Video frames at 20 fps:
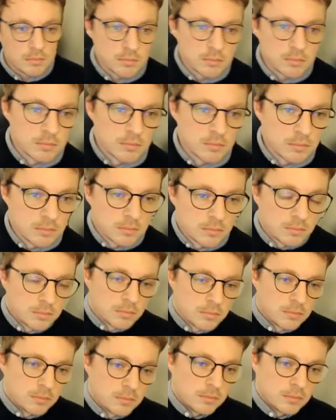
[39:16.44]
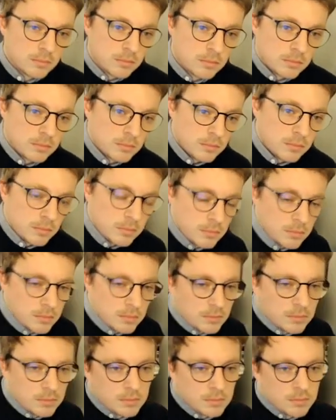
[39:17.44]

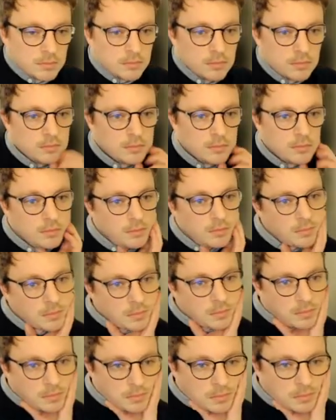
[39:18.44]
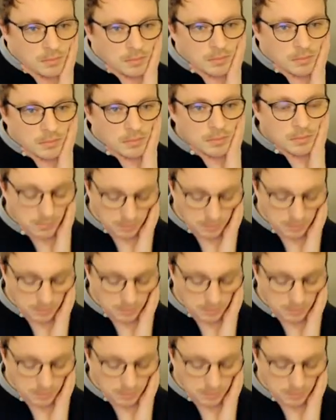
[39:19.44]
(silent)